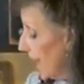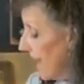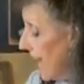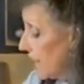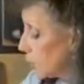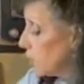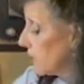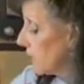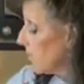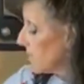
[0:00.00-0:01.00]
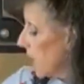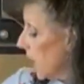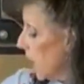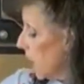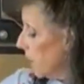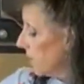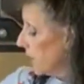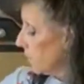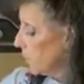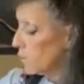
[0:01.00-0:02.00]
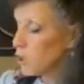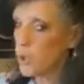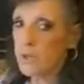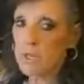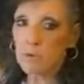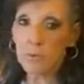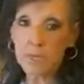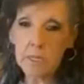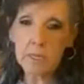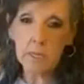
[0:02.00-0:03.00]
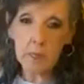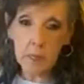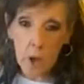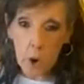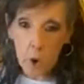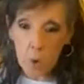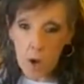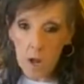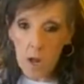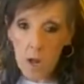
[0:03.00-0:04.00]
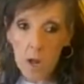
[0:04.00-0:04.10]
And actually, if you turn it really low,